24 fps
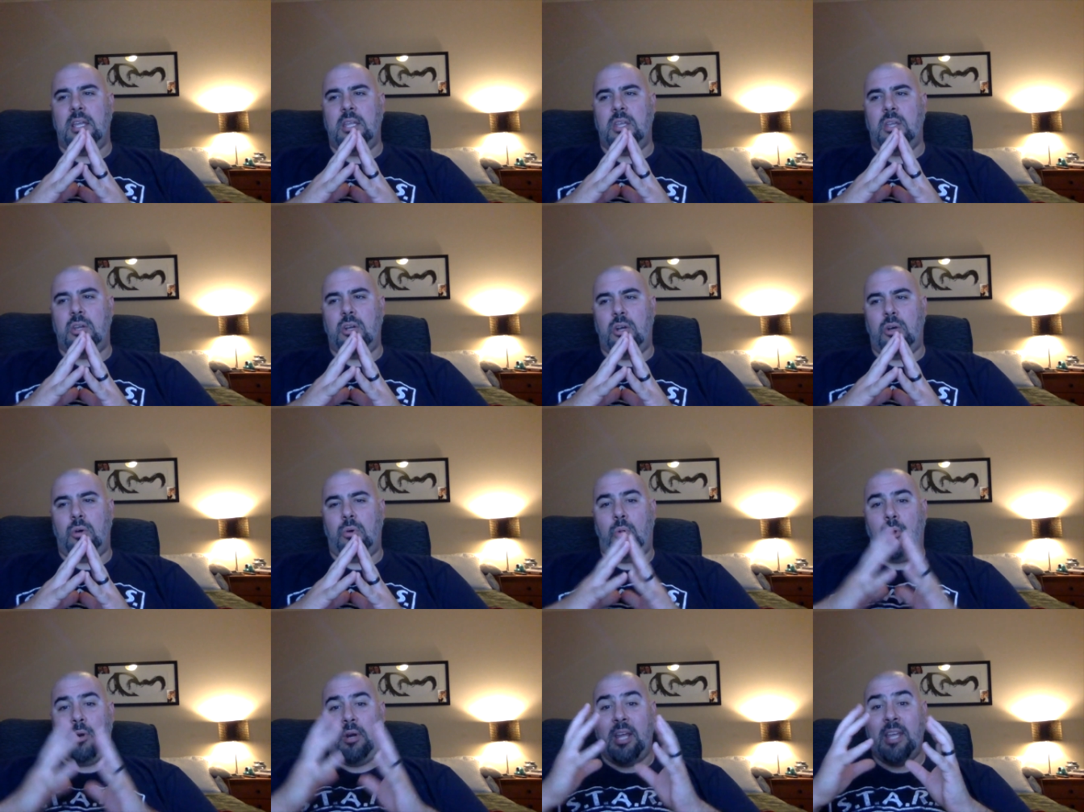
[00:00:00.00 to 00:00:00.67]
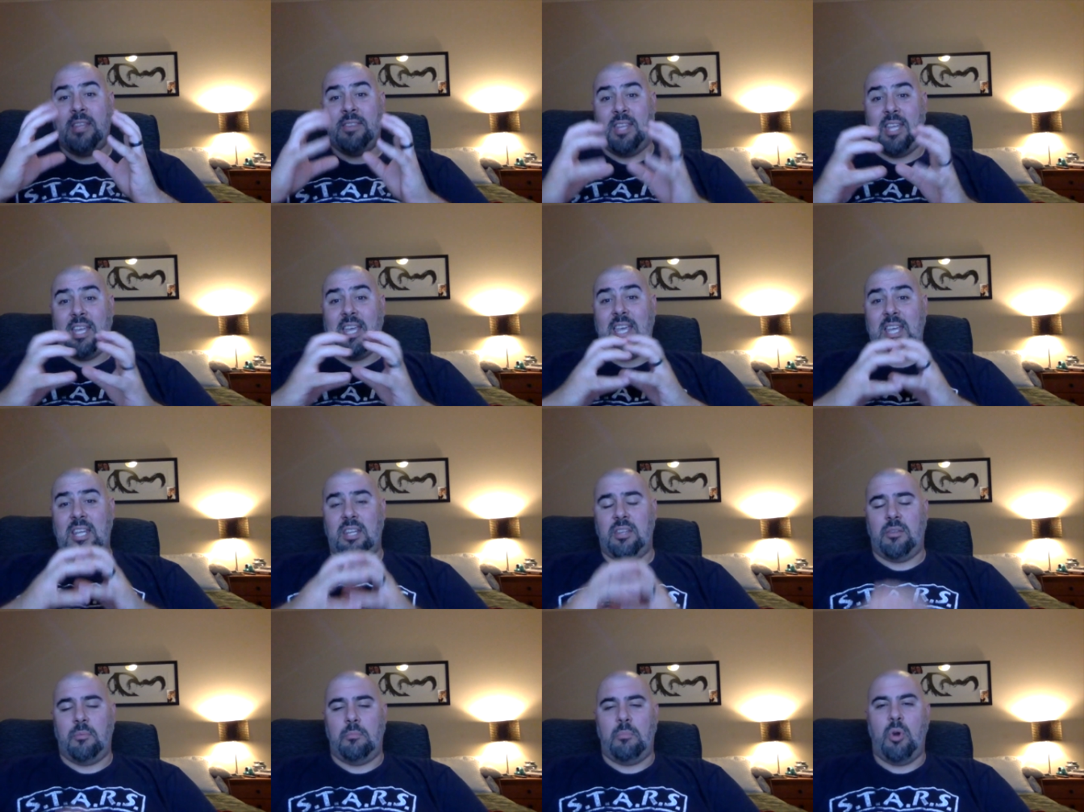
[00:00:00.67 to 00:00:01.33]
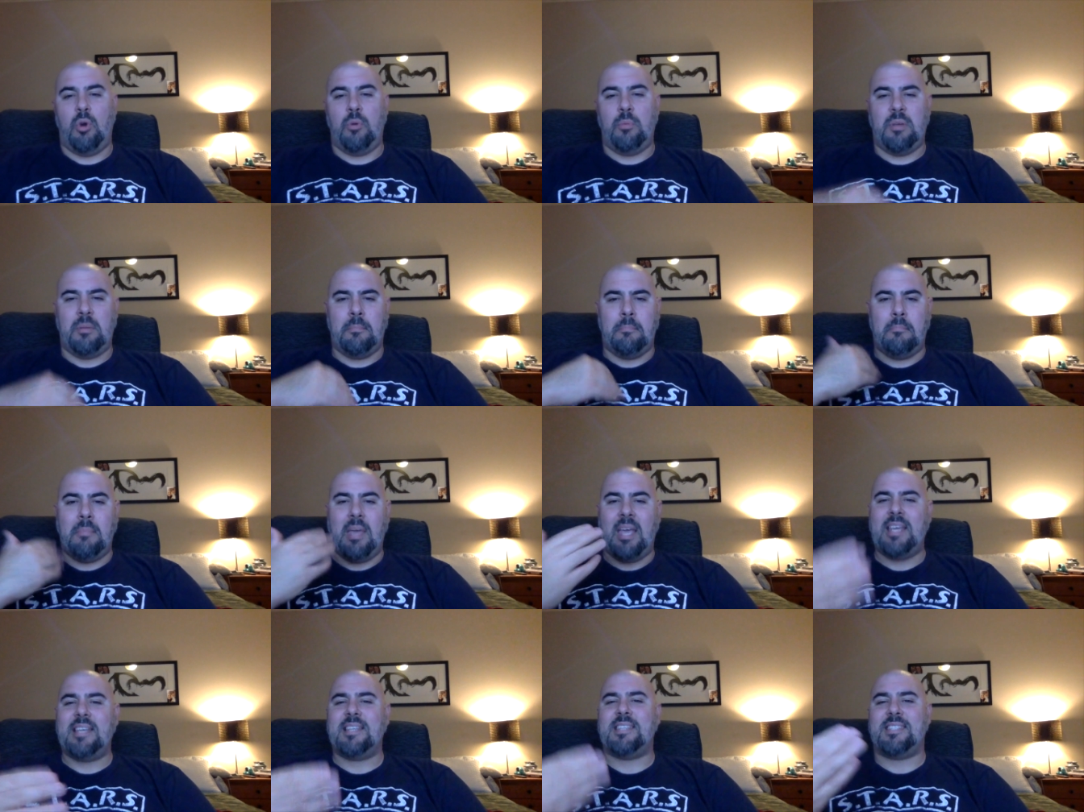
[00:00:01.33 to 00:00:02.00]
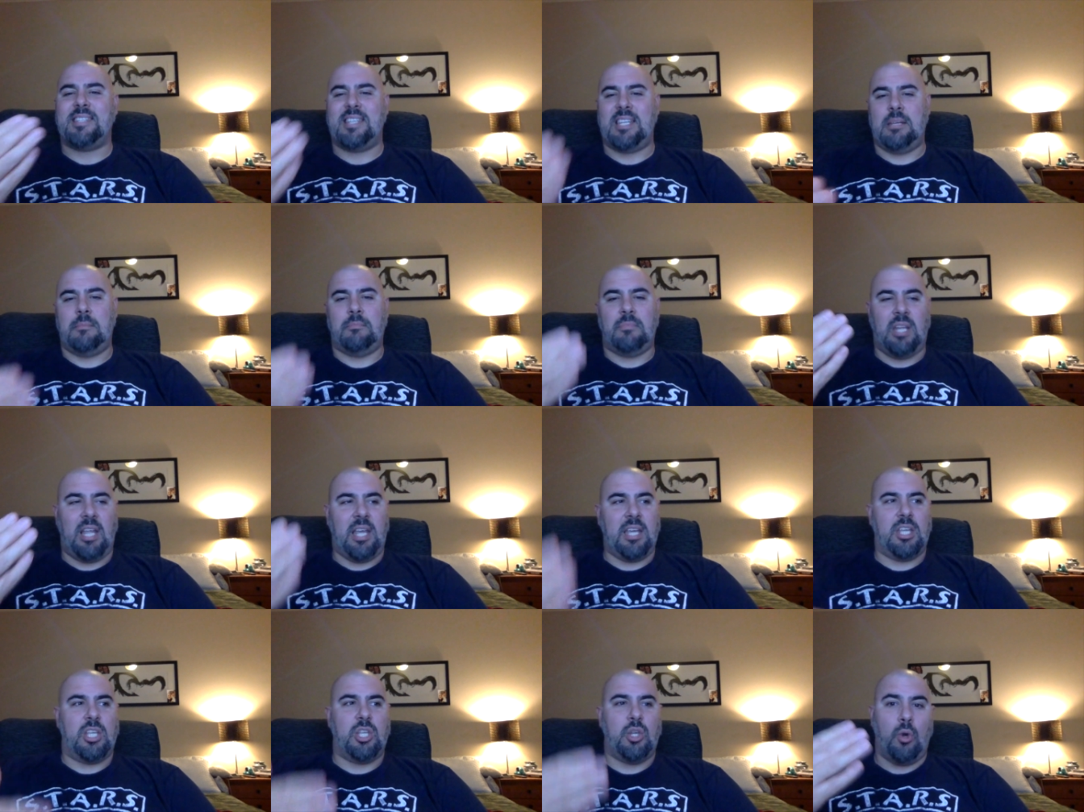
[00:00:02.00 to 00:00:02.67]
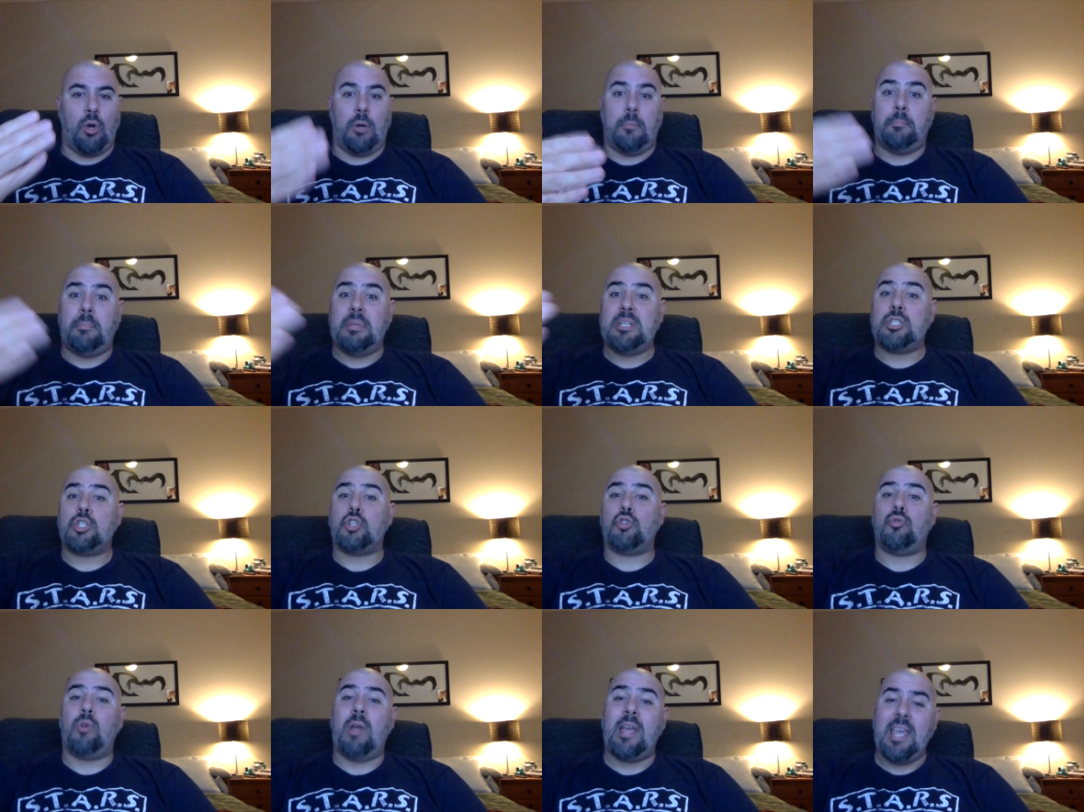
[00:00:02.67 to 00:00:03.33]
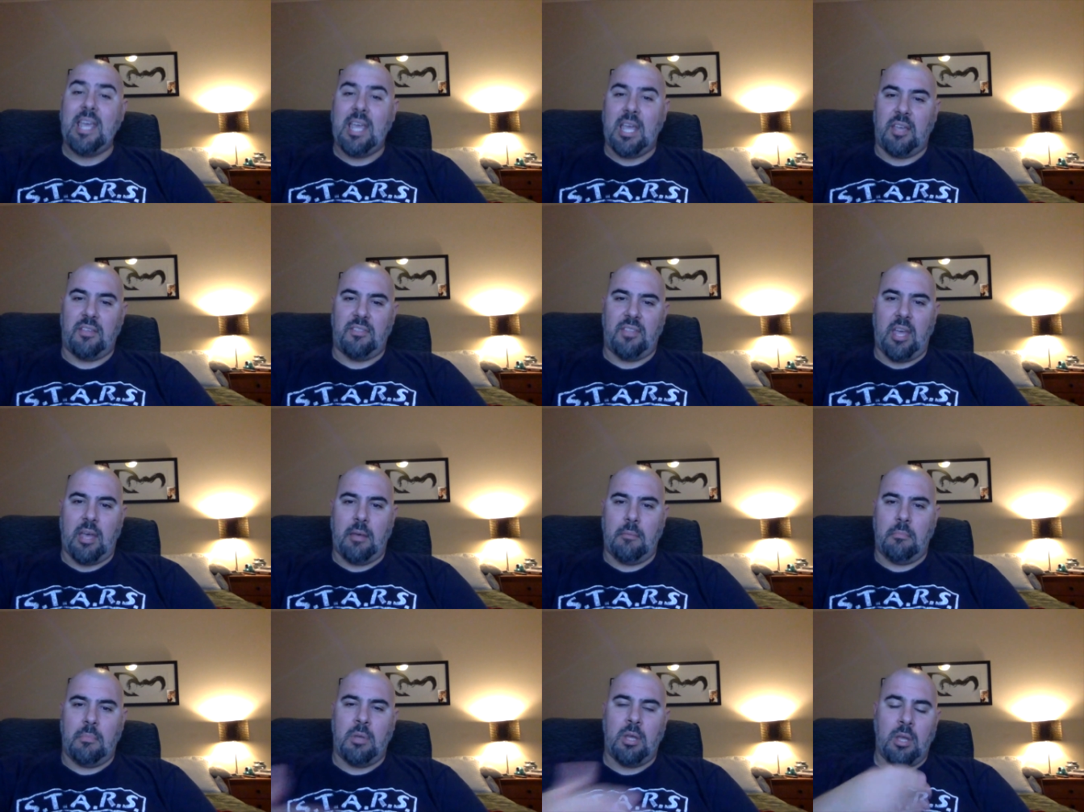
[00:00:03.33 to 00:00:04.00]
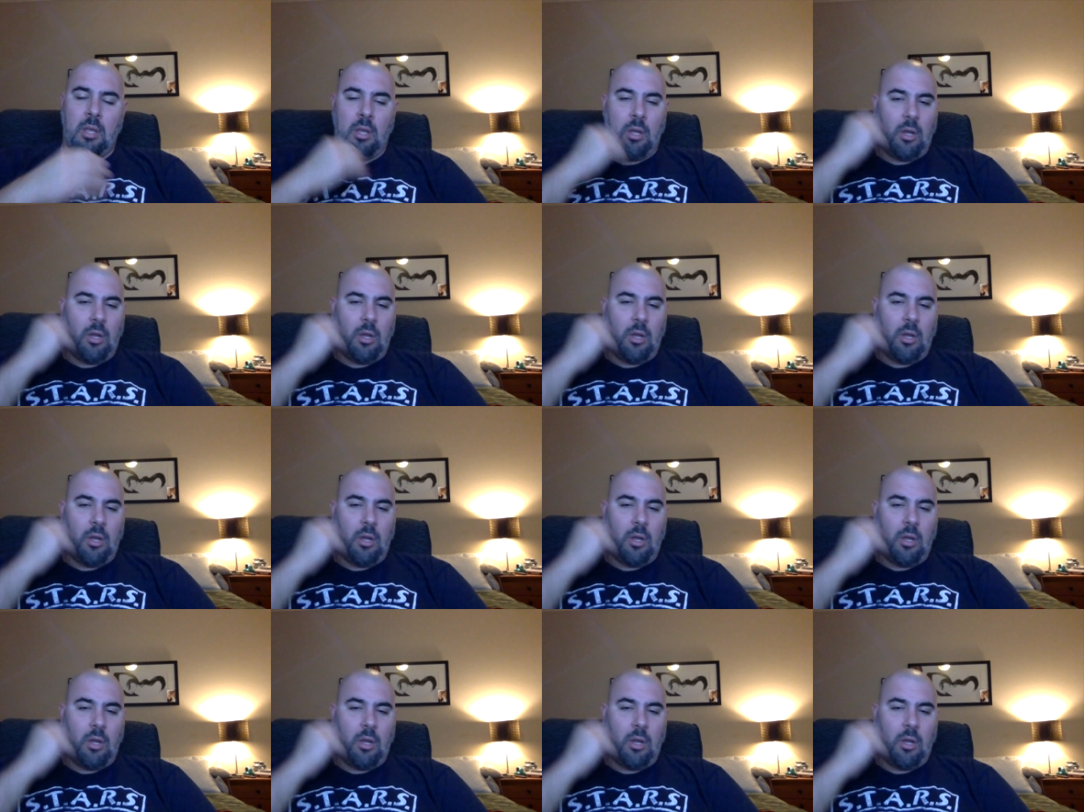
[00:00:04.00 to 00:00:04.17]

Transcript: you know, or in the heat of the moment may seem like you're betraying them,